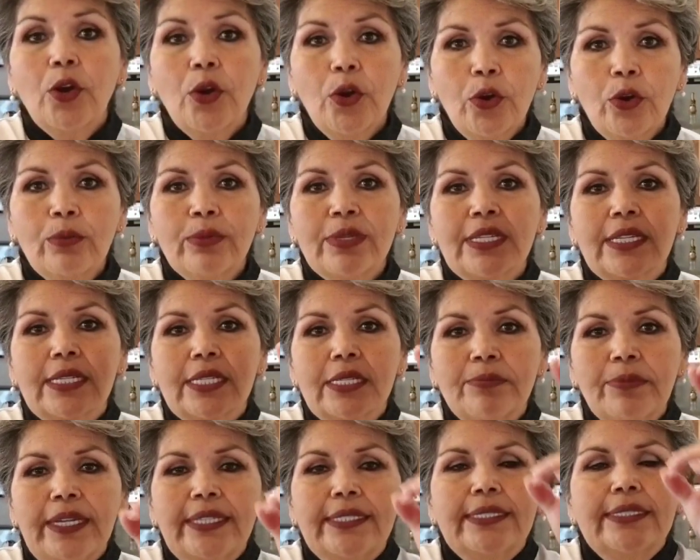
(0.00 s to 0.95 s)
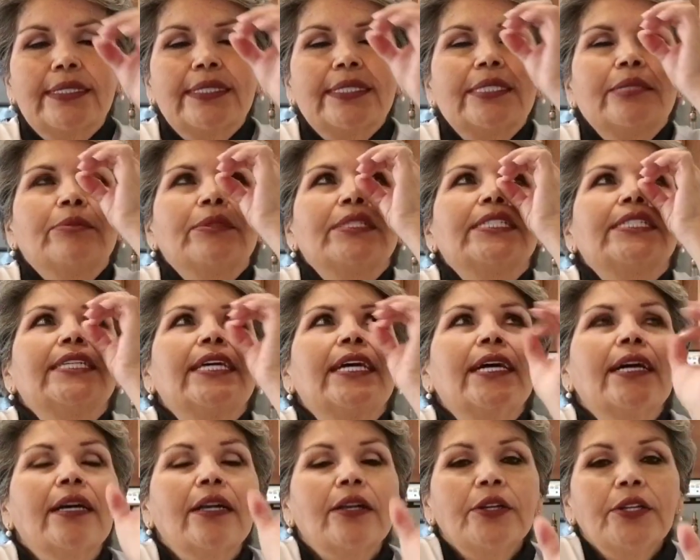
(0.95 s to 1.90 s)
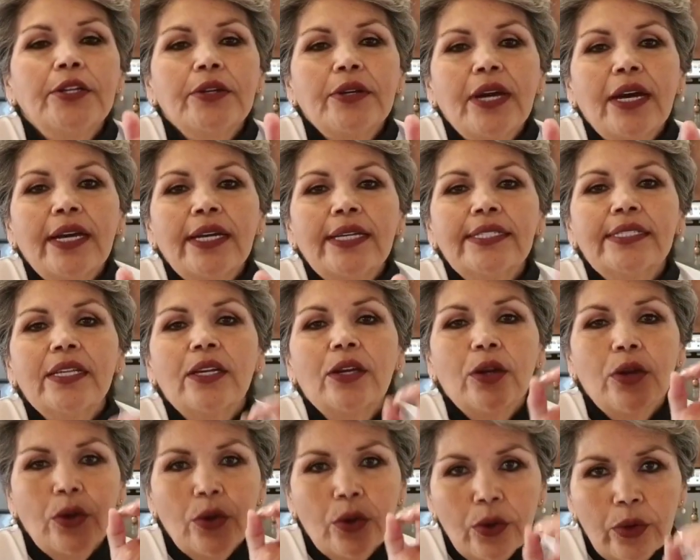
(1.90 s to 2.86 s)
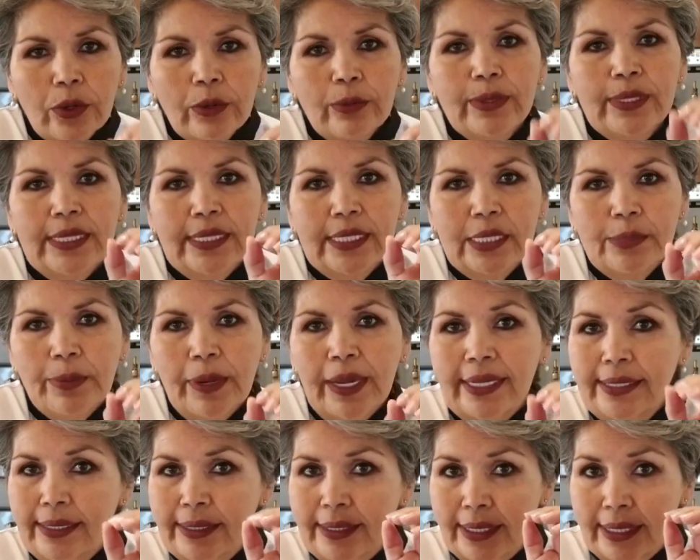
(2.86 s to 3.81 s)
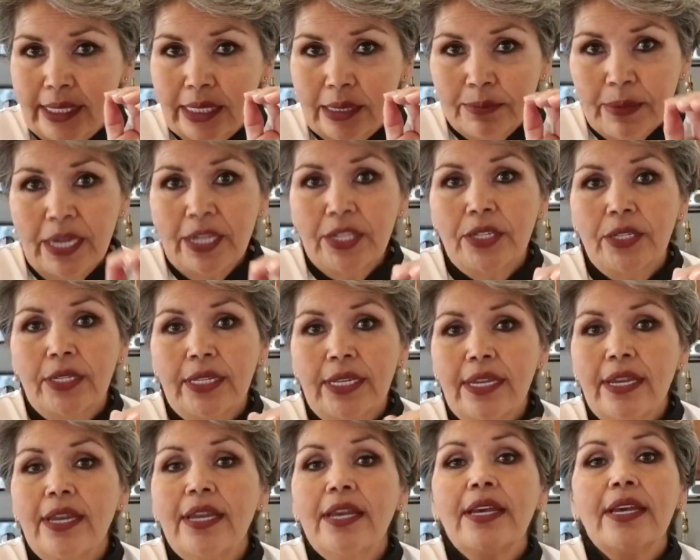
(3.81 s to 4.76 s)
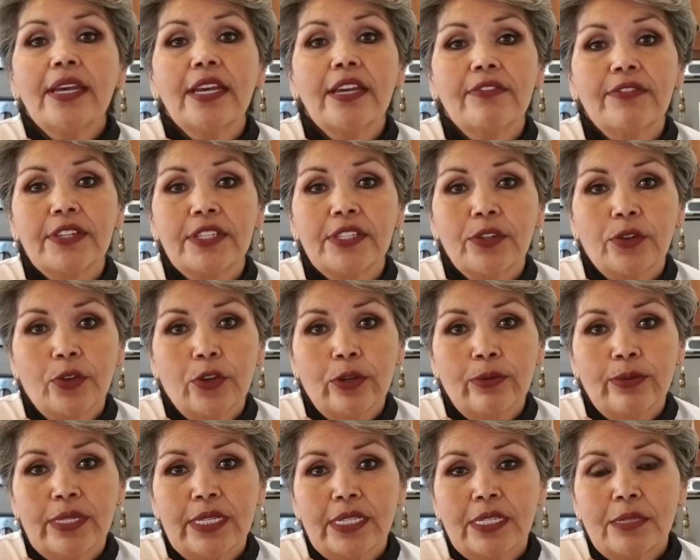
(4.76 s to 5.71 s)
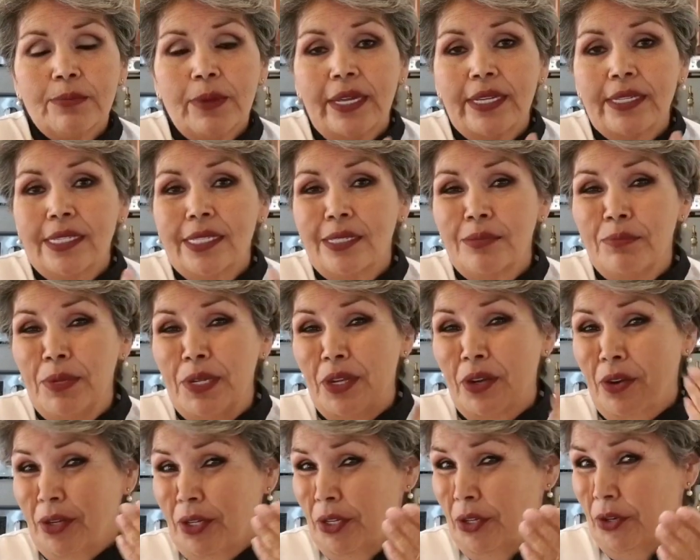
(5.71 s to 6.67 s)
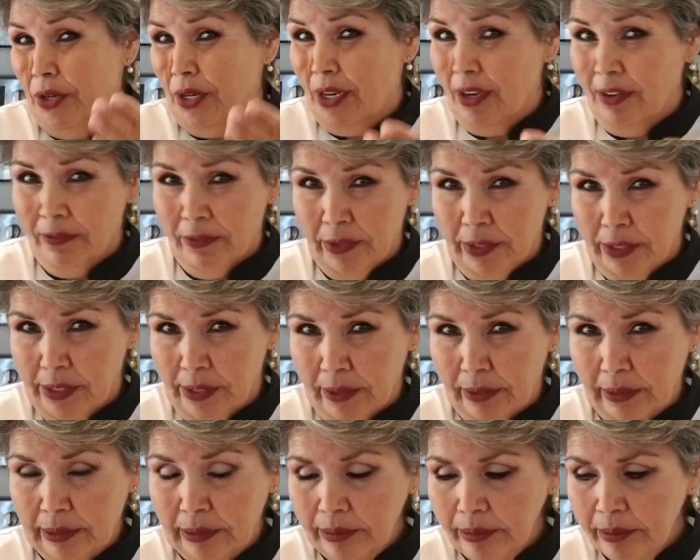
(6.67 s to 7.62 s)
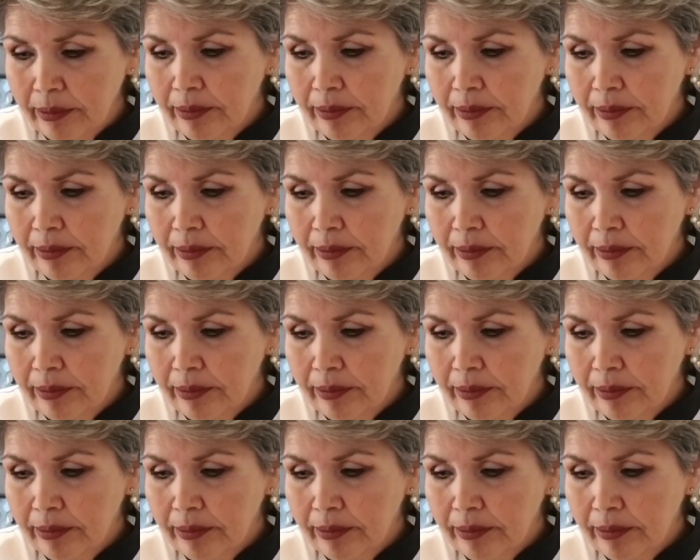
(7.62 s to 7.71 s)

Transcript: Herbs and spices. I'm telling you guys, herbs and spices, especially if it's herbs and spices beyond your comfort zone.